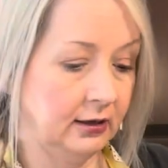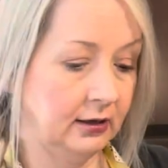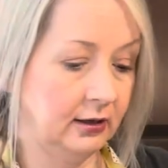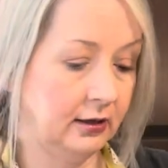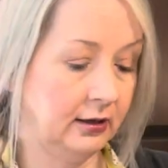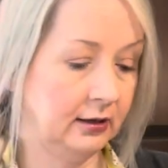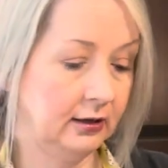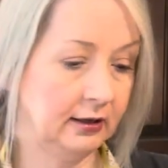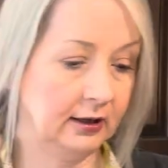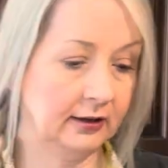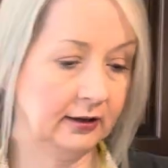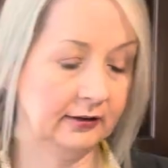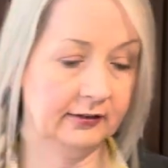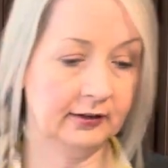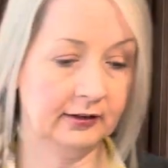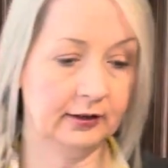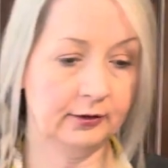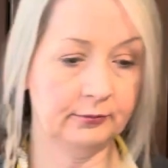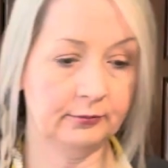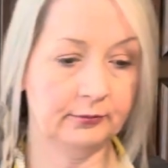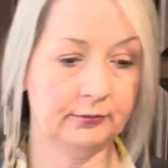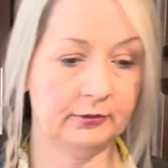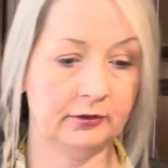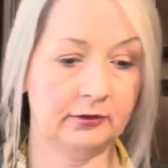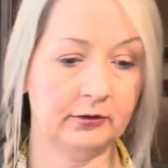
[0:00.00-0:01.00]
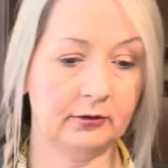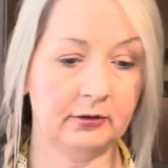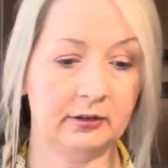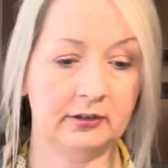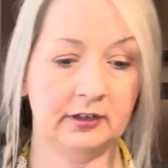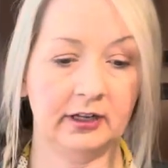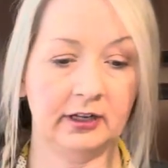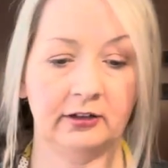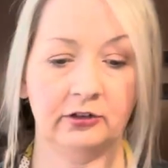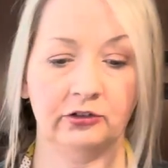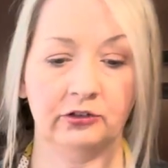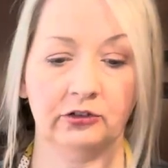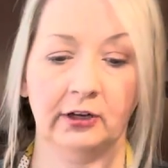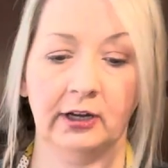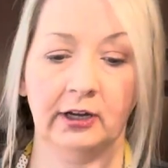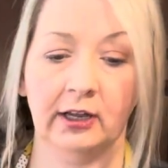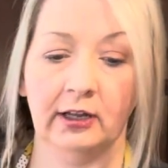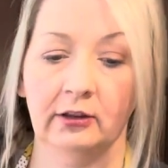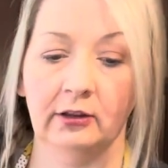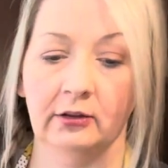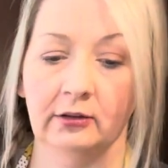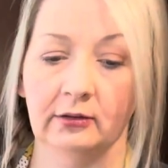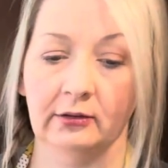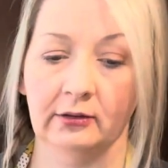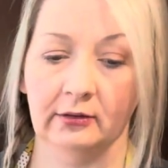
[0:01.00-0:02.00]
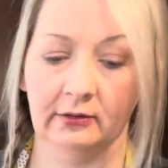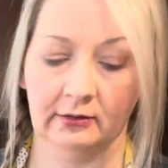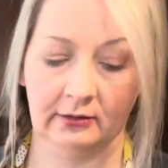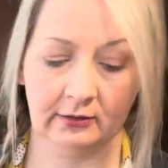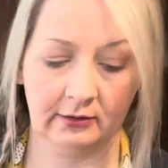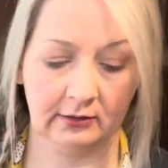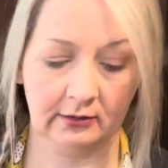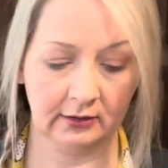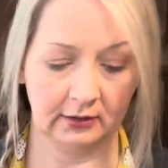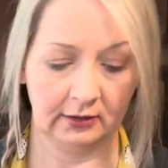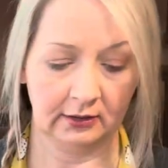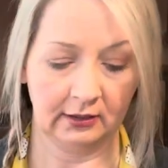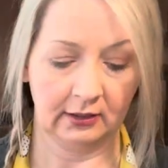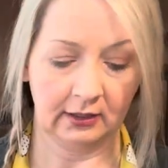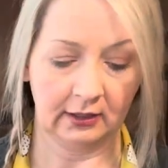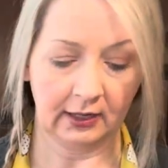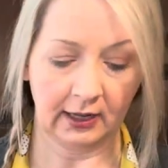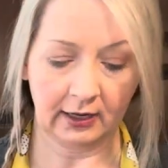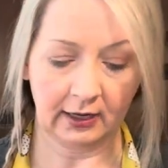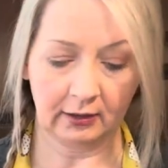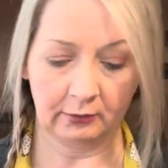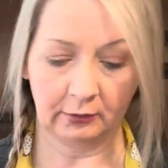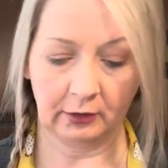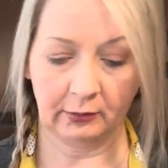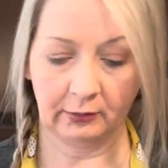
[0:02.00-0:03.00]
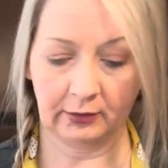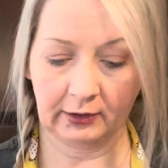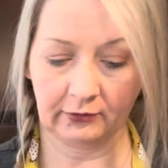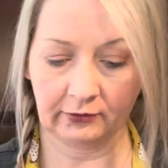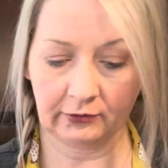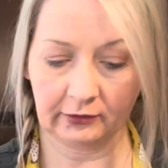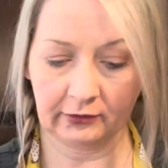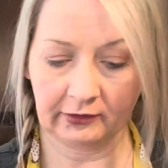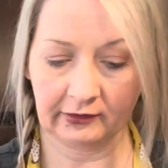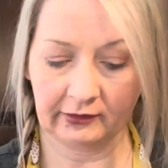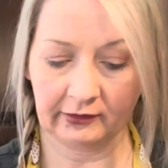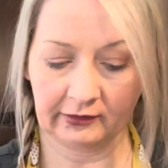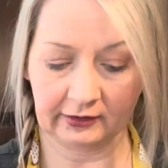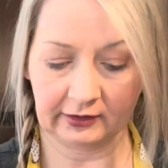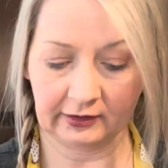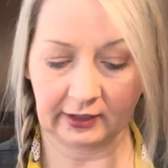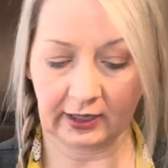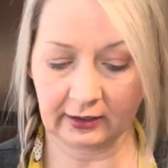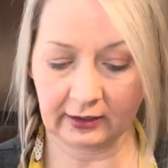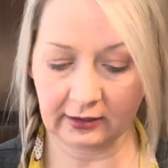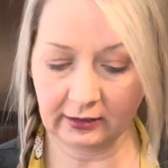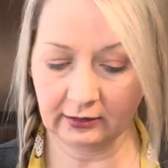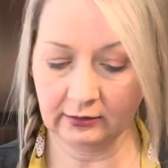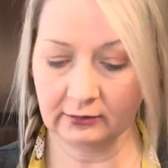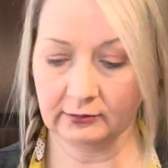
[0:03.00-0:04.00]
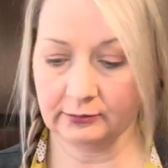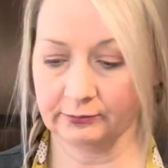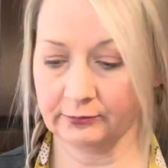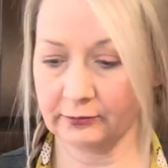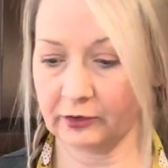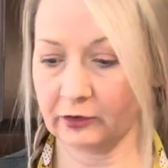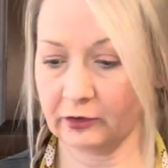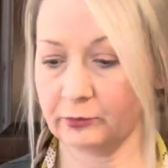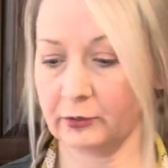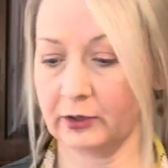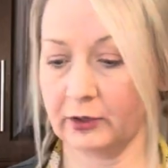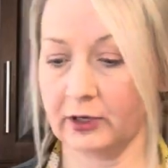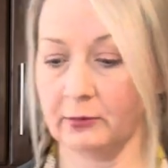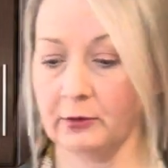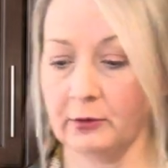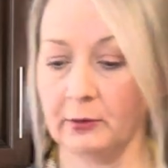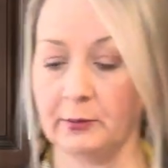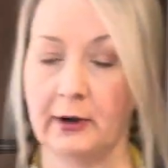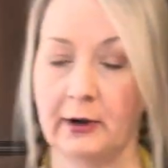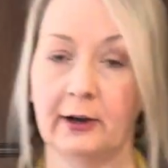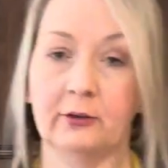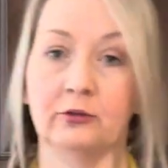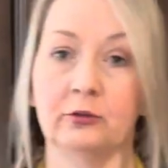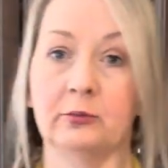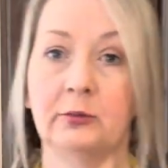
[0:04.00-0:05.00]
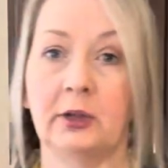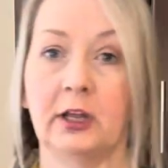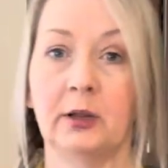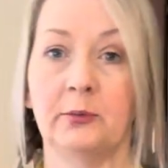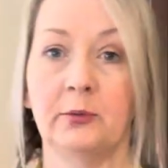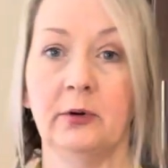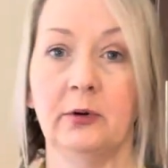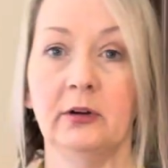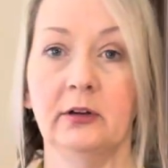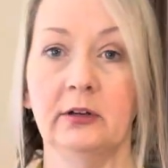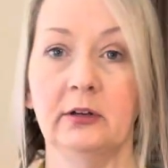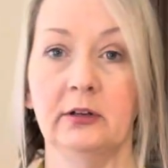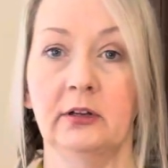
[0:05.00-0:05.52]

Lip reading: And that's it. I'm going to take the tray out of my way for a second. Spread out my parchment paper.